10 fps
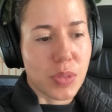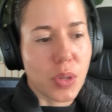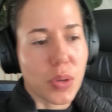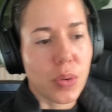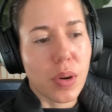
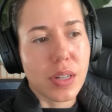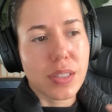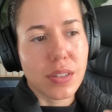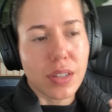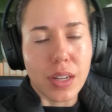So you are
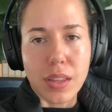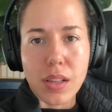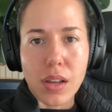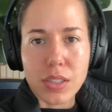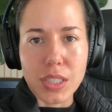still getting the
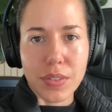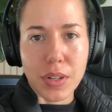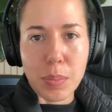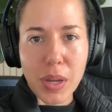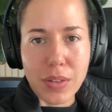
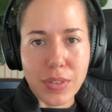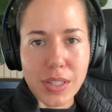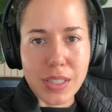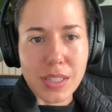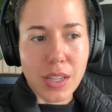longevity
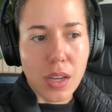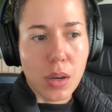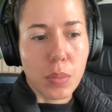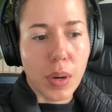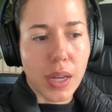benefits,
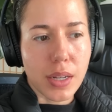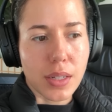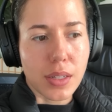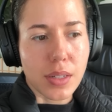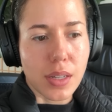but
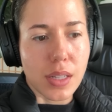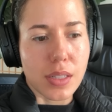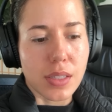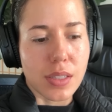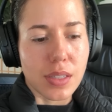it's
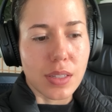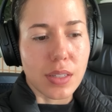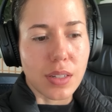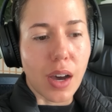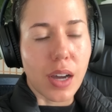
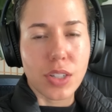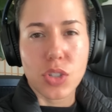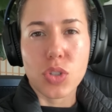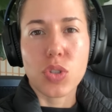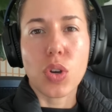not
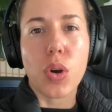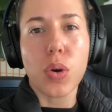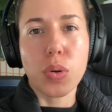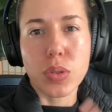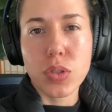
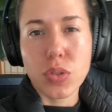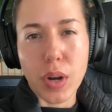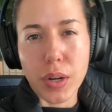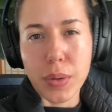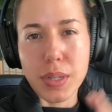so
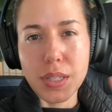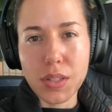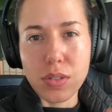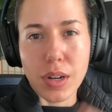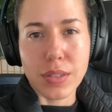strenuous and
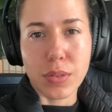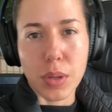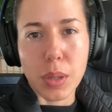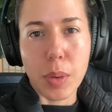stressful on the